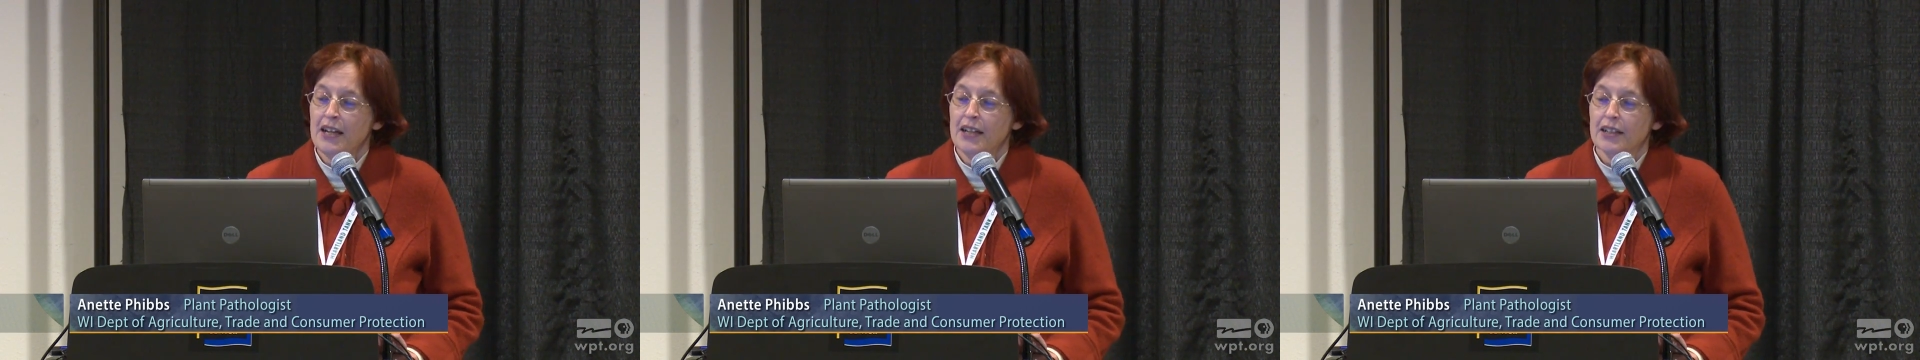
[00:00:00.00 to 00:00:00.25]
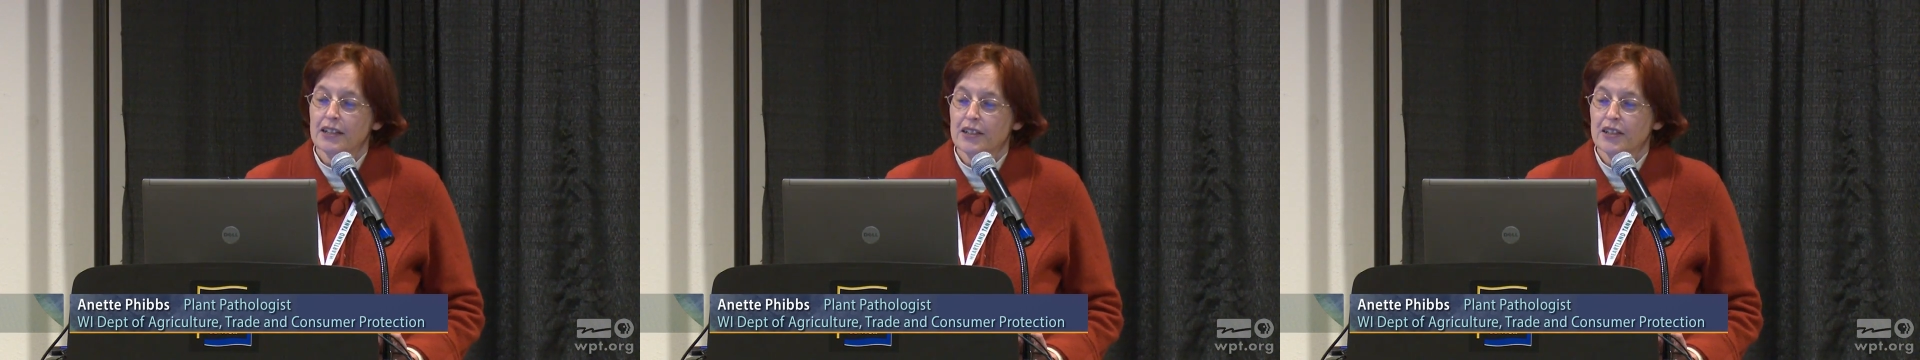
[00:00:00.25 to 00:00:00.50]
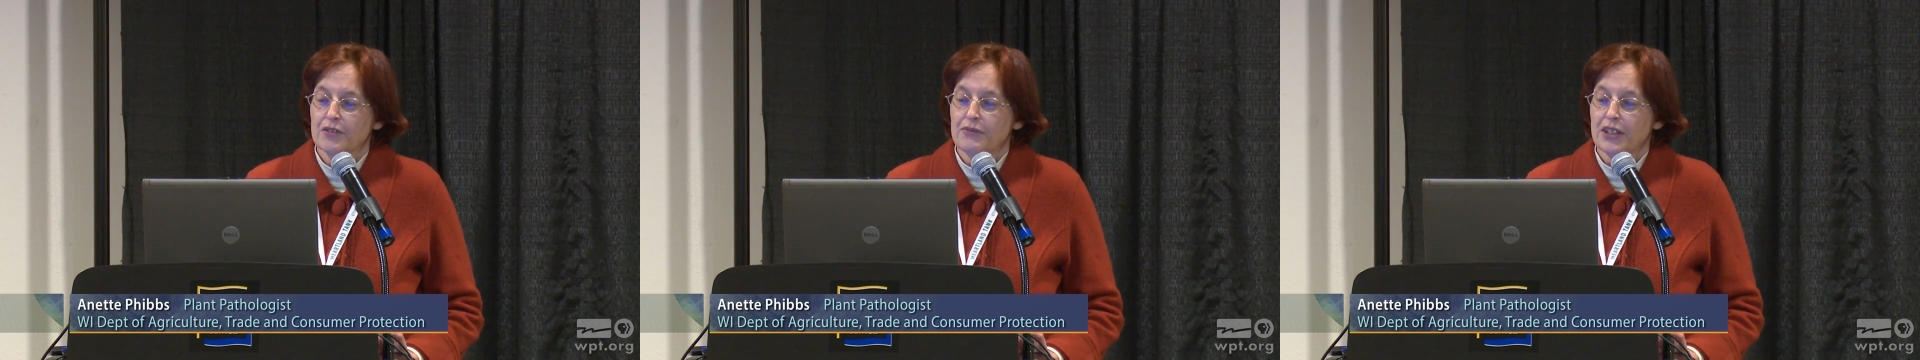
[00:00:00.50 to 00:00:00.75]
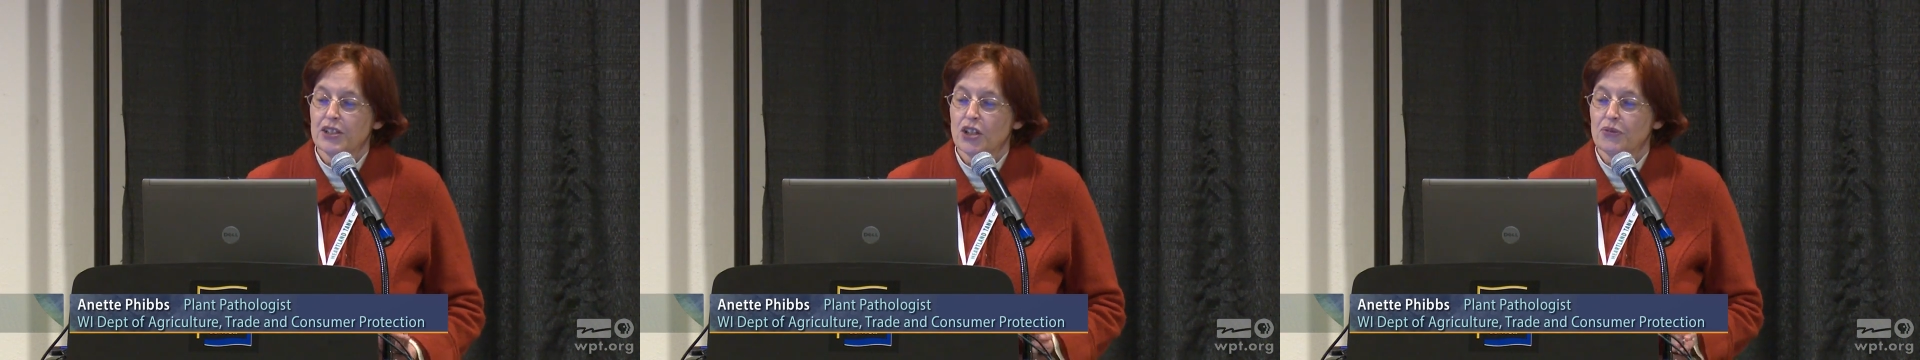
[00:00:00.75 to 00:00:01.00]

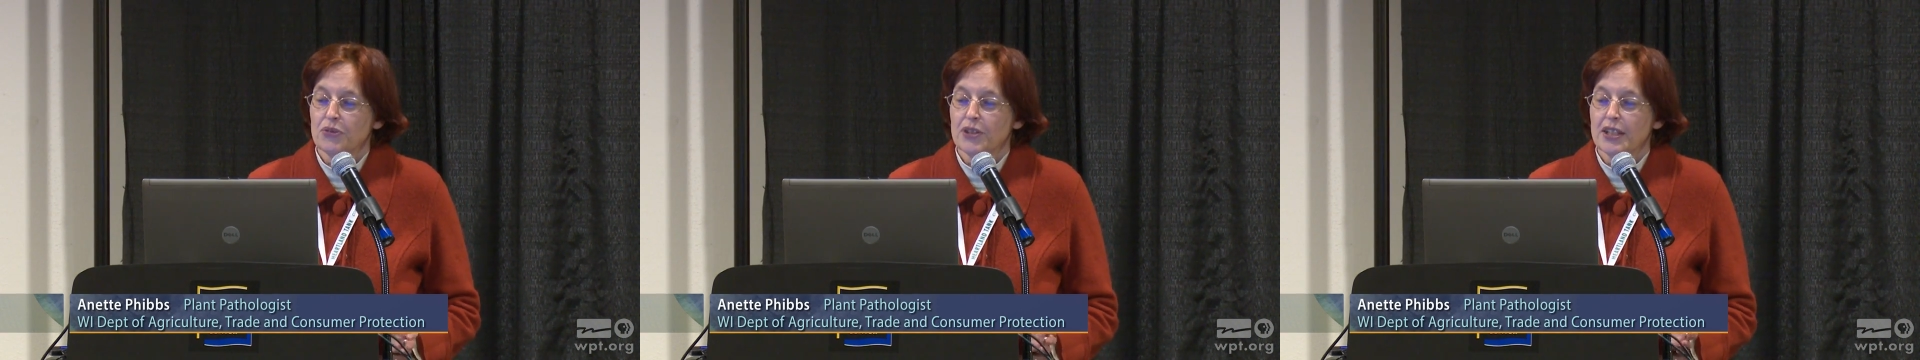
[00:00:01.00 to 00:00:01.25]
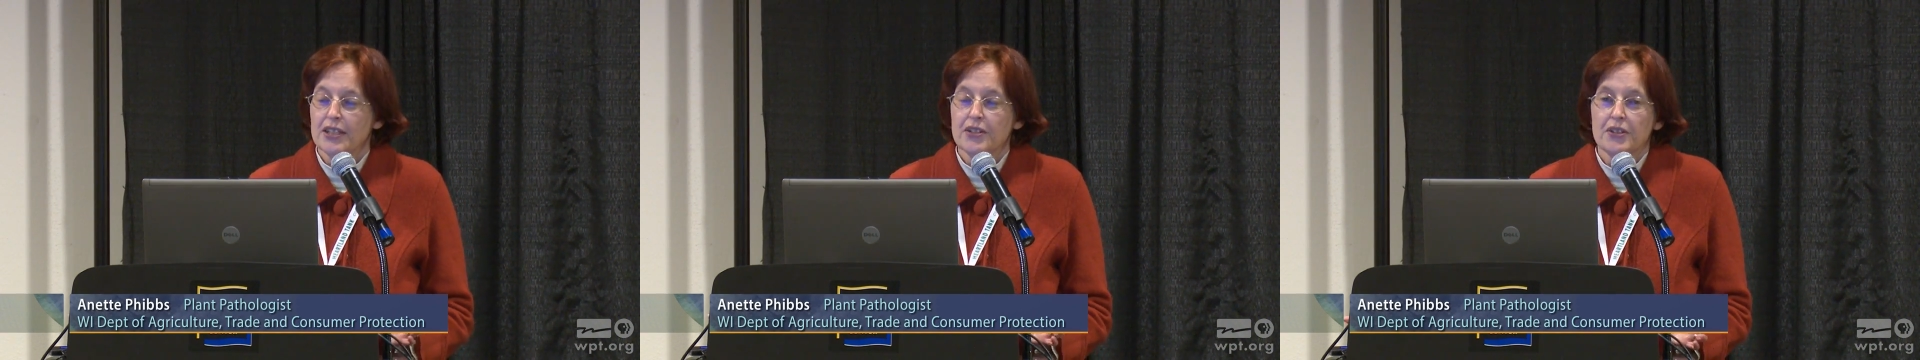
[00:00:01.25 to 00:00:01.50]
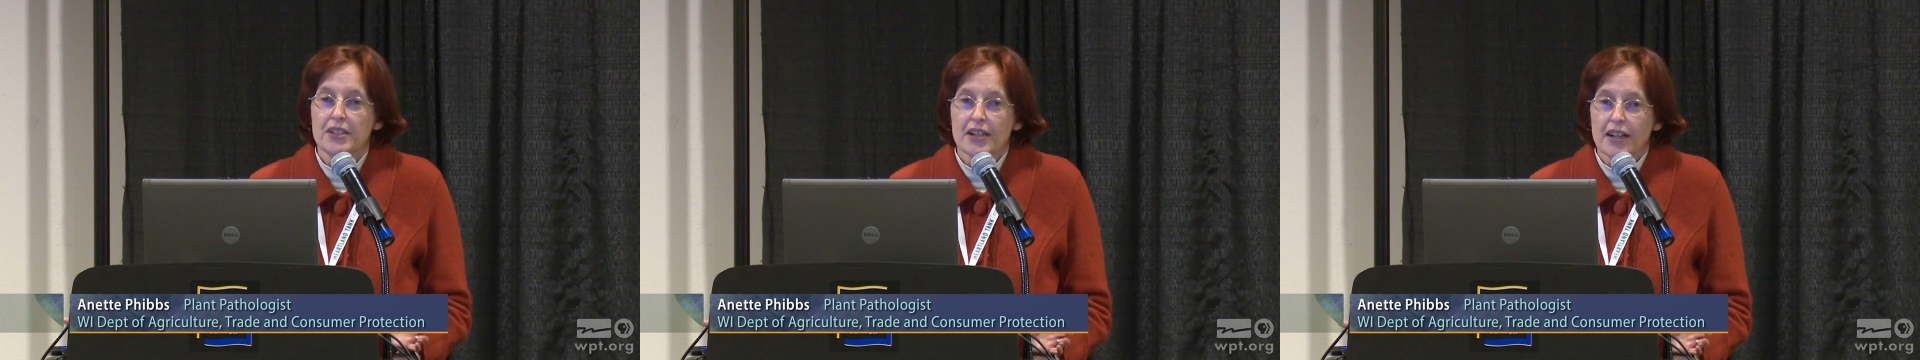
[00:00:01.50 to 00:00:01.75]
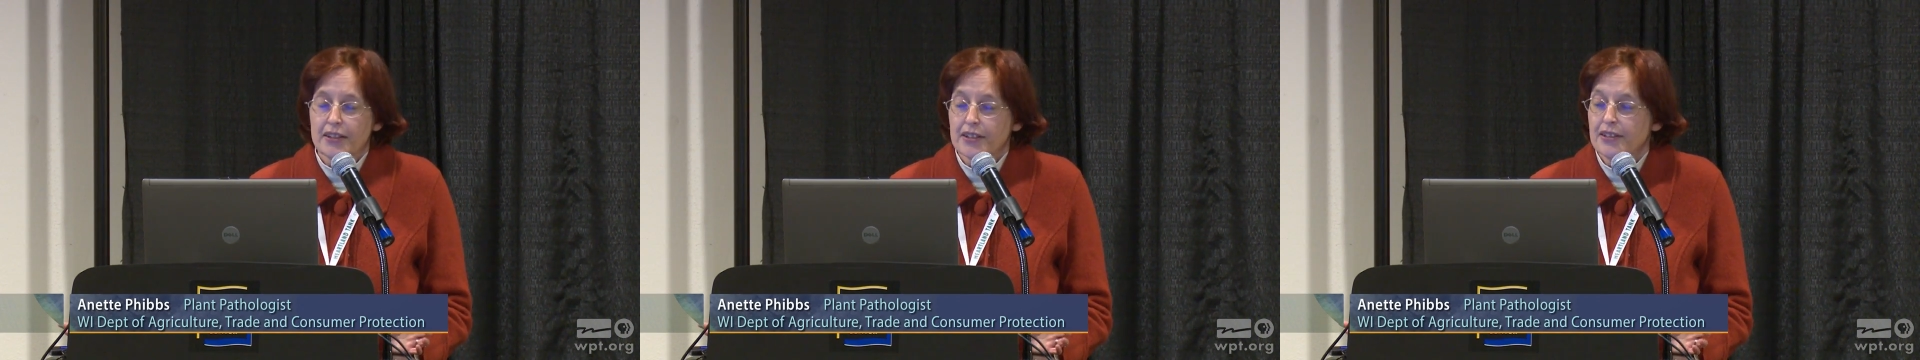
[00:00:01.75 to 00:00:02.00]
Phytophthora
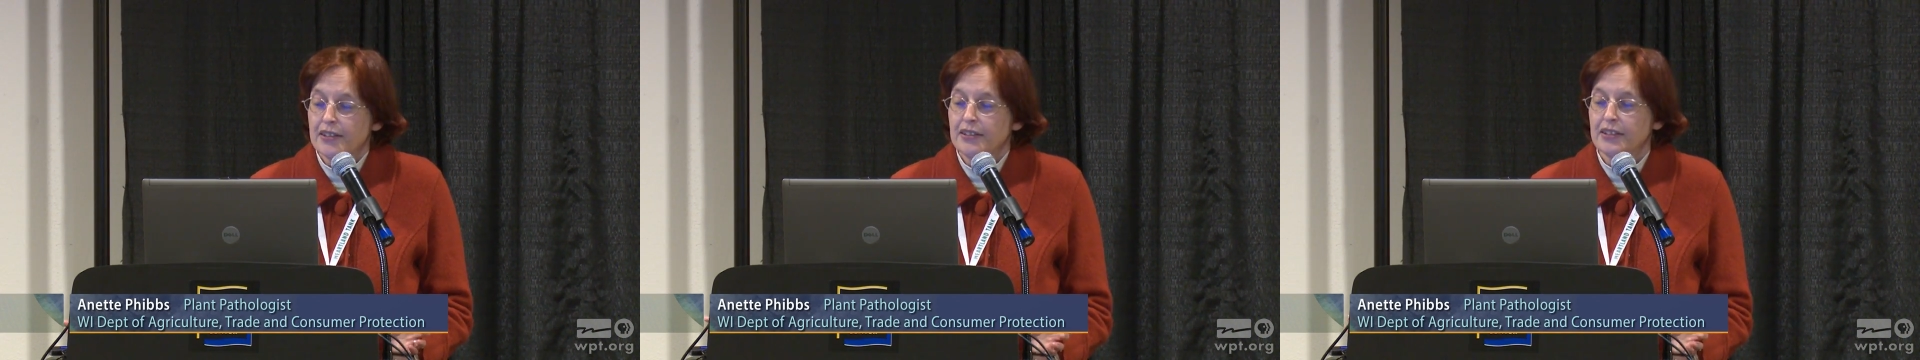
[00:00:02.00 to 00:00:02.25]
inundata